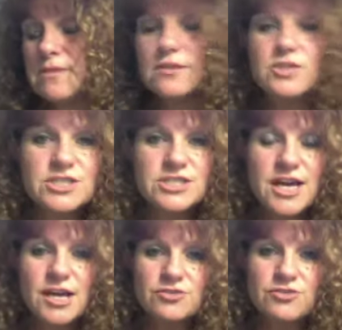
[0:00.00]
just
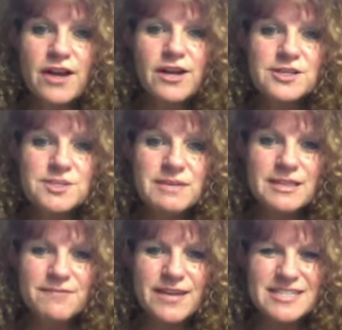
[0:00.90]
uh, try not to be
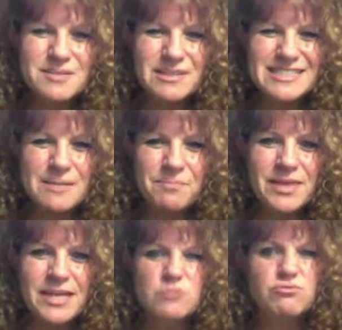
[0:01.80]
the victim when some
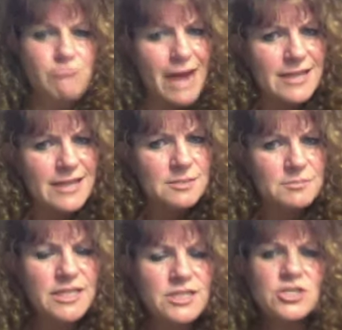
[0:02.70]
things
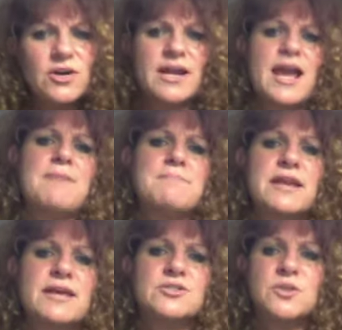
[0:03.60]
randomly start
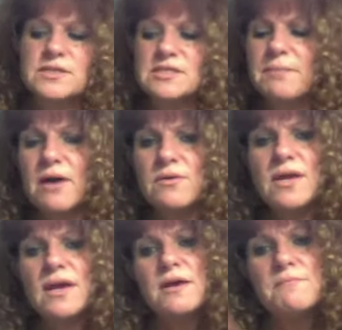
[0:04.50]
happening. So it's about
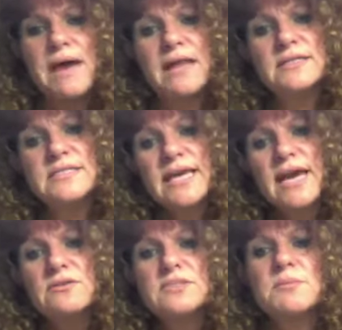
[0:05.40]
balancing
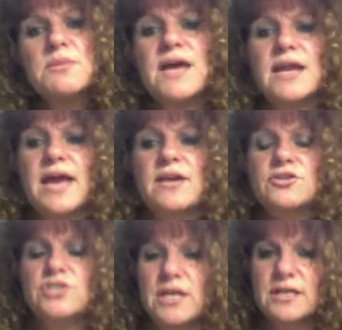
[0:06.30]
out some of that
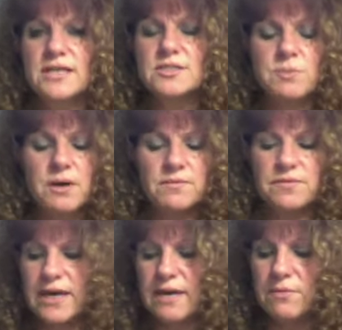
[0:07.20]
energy, and that's what
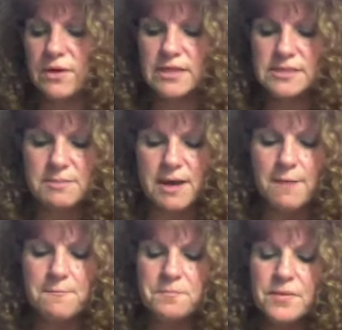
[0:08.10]
that one is
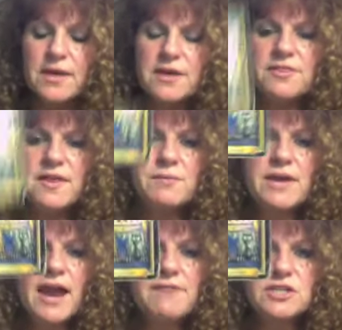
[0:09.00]
about. Then
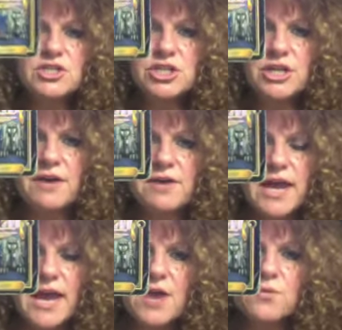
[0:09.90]
we have the
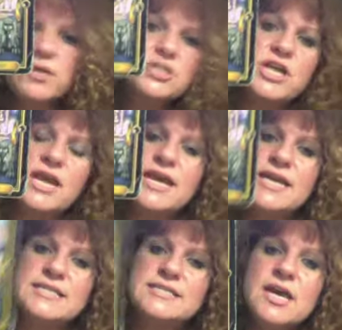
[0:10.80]
chariot, which
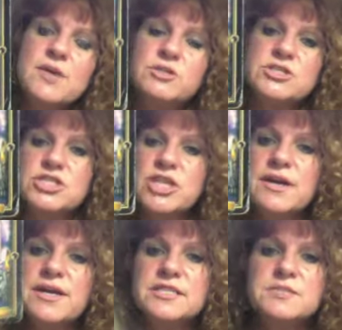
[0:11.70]
is which the
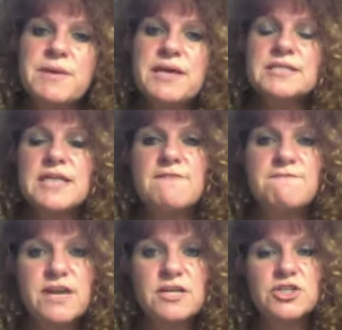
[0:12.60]
chariot speaks
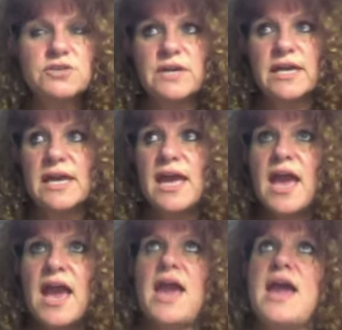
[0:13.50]
of victory,
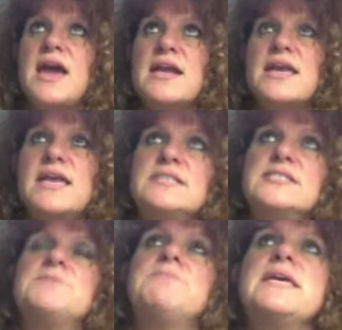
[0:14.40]
and it
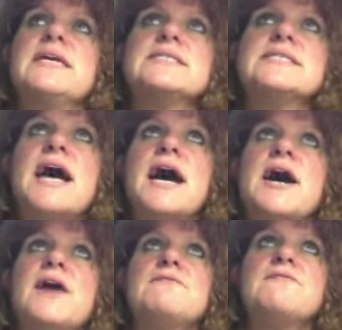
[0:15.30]
speaks
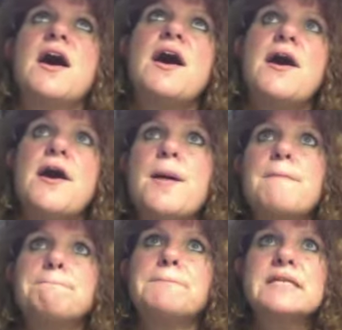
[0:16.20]
of
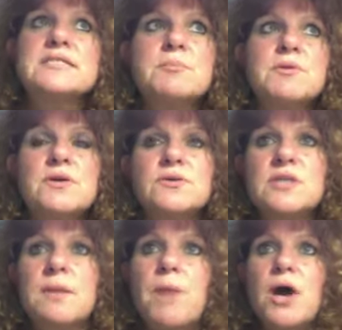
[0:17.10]
um, some of
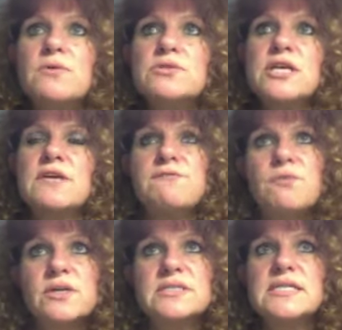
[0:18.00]
those opposing
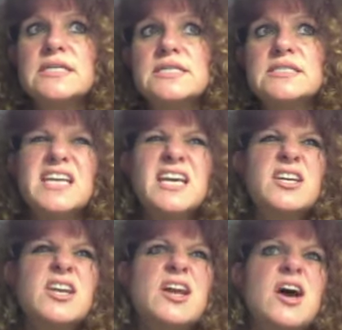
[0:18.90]
forces.
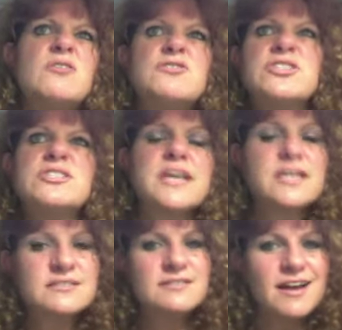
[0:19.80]
You know, just
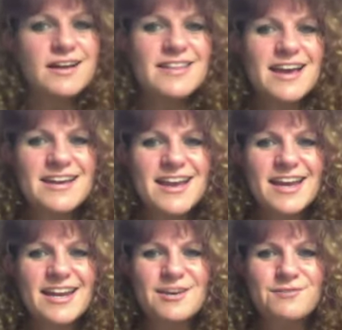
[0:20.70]
like kind of that
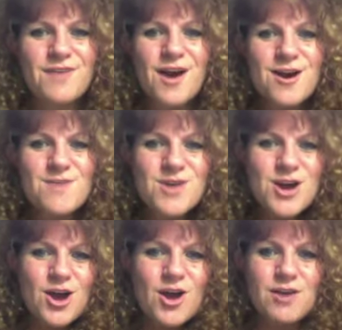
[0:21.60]
negative um,
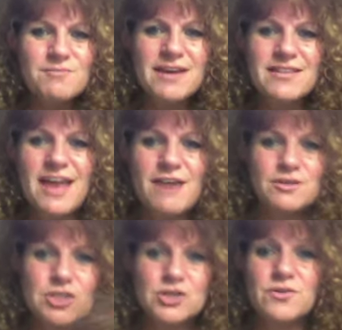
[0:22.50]
karma, that
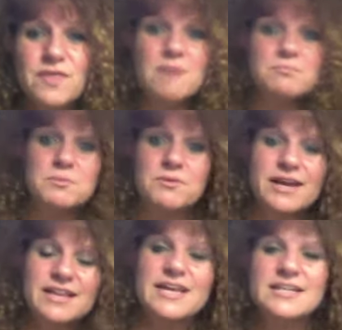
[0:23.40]
return, that
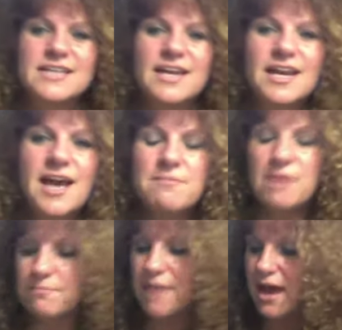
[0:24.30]
boomerang that's kind of
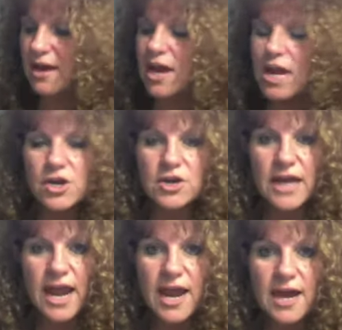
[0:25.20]
coming back. You're going
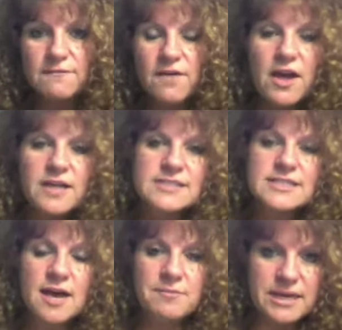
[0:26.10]
to have
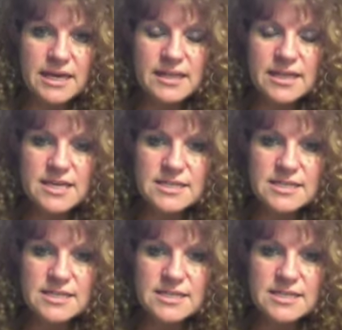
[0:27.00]
some healing,